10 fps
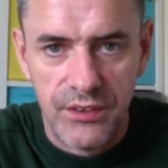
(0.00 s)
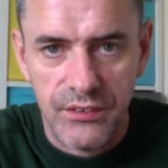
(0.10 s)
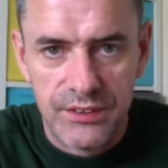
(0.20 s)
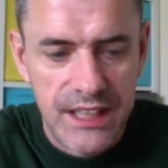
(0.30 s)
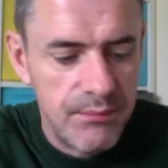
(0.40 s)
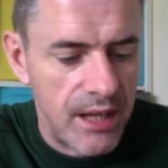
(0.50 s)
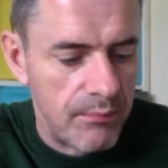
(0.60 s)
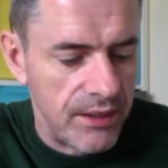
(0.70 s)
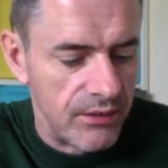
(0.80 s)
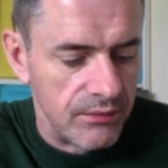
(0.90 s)
you know, email
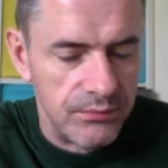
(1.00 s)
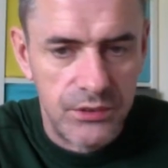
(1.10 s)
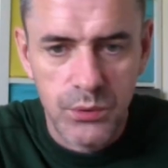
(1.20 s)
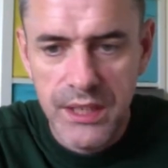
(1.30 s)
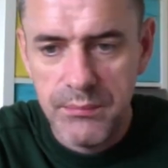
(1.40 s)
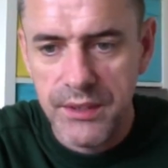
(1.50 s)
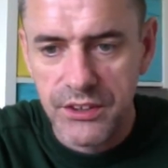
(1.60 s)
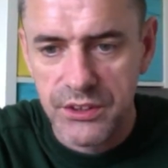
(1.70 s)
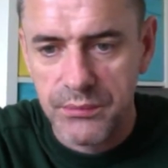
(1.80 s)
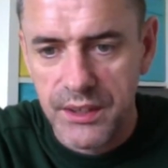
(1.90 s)
me or tweet me or
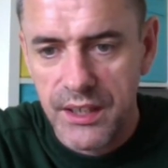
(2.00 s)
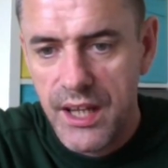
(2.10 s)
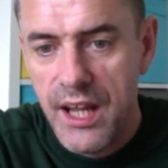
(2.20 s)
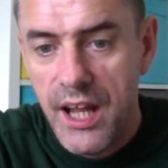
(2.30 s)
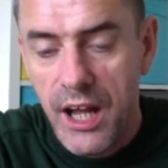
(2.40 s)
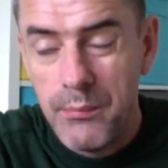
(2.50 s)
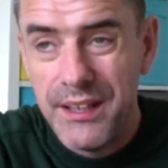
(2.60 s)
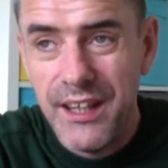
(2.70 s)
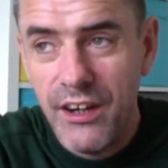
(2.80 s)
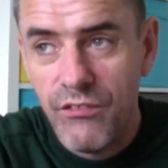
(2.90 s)
something. I'll be
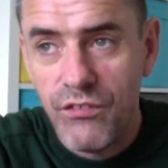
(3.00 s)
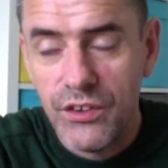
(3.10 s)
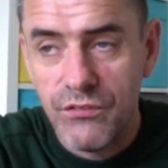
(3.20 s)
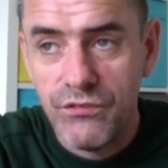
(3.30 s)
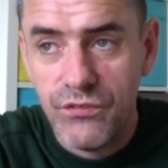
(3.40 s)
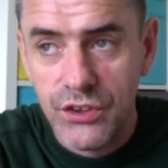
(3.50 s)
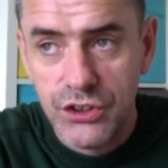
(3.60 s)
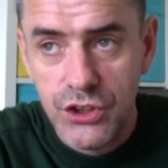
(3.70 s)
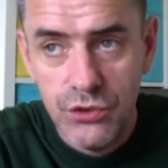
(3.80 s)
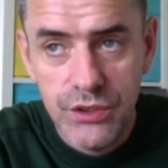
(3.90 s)
there for the
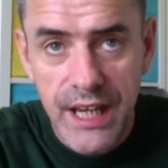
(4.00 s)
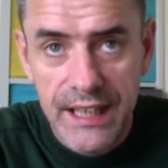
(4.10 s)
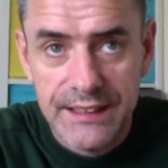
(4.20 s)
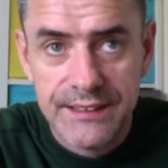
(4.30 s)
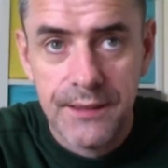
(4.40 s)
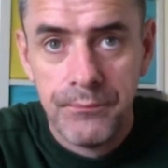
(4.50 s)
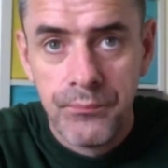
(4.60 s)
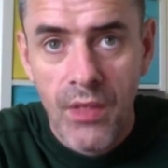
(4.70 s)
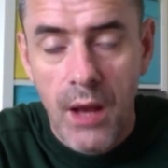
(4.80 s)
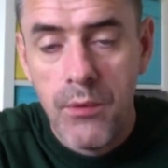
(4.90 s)
2 days.
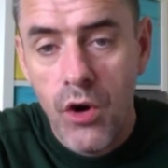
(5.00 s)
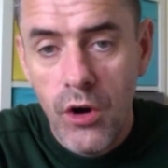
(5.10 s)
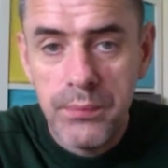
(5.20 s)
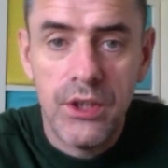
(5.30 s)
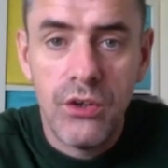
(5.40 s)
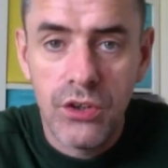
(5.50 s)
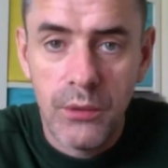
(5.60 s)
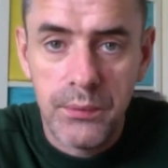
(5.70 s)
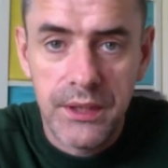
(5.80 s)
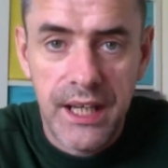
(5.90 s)
I'm hoping to hook
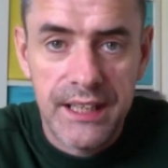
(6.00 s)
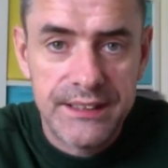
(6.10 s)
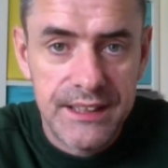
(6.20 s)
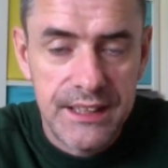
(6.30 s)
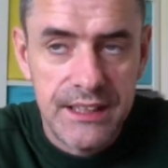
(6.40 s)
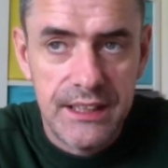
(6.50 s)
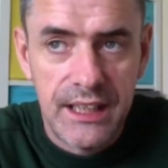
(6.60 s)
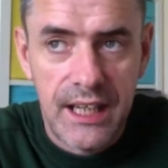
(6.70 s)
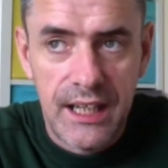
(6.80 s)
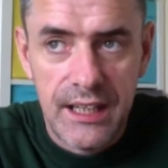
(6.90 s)
up with Casey
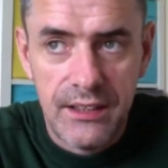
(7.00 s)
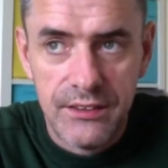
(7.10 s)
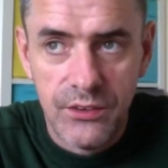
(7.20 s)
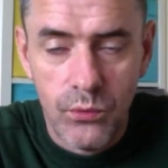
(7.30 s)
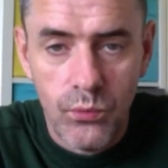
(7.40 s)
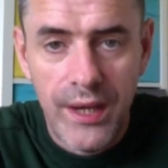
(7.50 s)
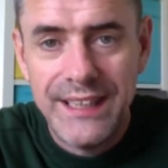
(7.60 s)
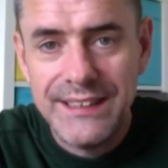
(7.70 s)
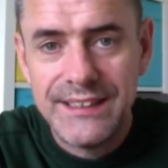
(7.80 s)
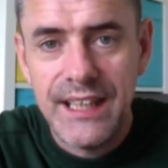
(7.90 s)
on the
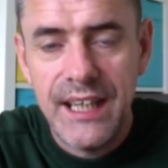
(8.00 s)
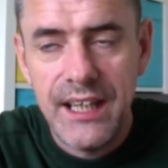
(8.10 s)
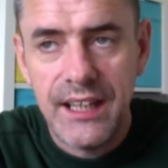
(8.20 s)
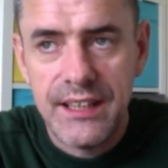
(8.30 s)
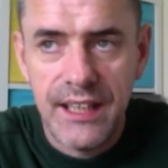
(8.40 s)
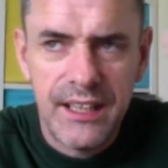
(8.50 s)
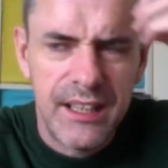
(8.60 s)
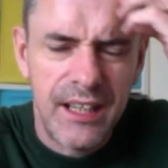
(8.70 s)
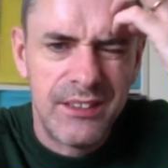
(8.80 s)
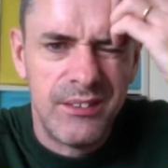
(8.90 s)
Wednesday, I think.
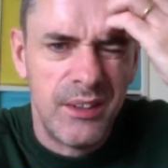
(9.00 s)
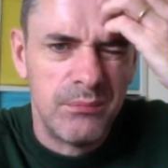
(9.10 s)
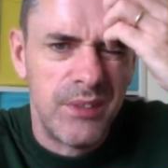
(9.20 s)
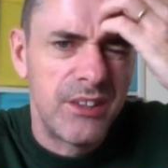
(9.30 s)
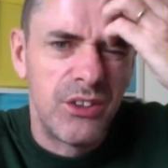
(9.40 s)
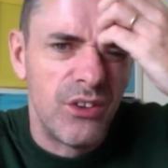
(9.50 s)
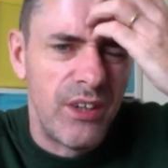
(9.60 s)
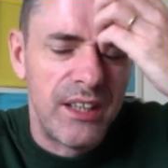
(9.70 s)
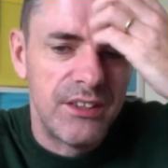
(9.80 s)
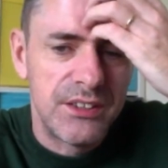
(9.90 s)
I don't
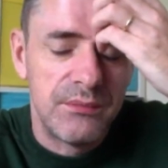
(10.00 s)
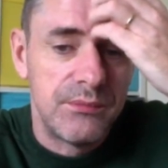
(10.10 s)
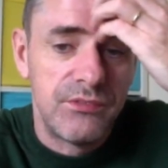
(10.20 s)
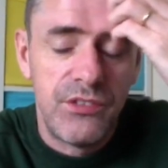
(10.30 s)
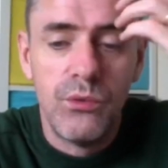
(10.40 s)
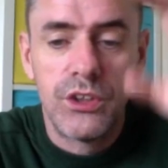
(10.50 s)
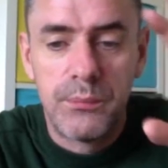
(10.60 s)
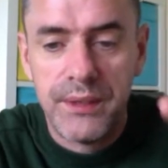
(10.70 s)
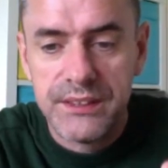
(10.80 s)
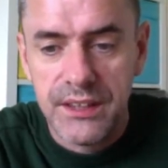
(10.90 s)
know. And there's a few other
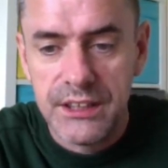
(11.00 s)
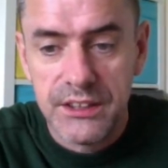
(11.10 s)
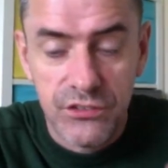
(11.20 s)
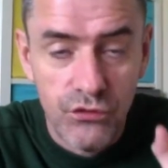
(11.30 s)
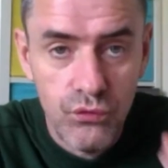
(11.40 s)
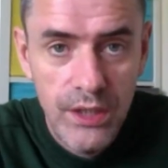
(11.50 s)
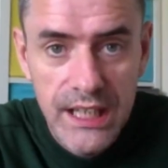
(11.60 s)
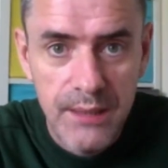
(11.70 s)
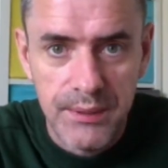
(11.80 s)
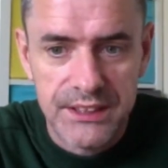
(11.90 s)
bits on this. It's a
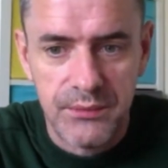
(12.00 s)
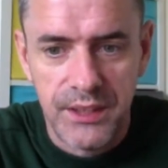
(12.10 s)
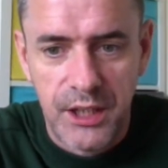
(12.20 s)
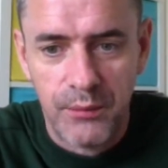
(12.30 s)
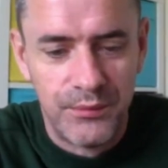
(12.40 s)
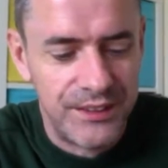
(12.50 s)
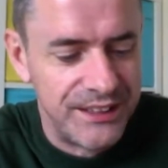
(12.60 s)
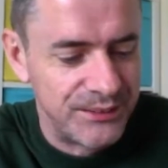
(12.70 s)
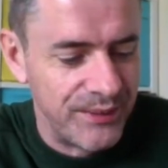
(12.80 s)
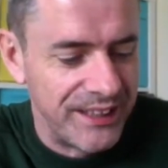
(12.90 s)
really busy week coming
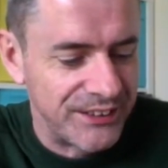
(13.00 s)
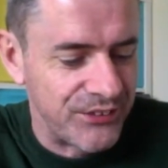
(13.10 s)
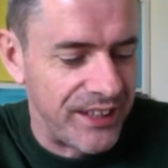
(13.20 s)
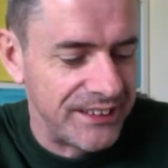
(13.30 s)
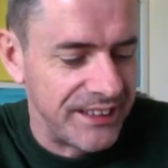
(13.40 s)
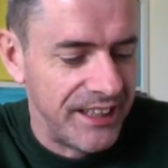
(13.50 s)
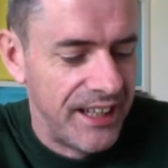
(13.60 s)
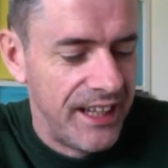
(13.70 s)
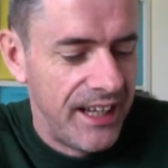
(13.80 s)
this week. It's crazy.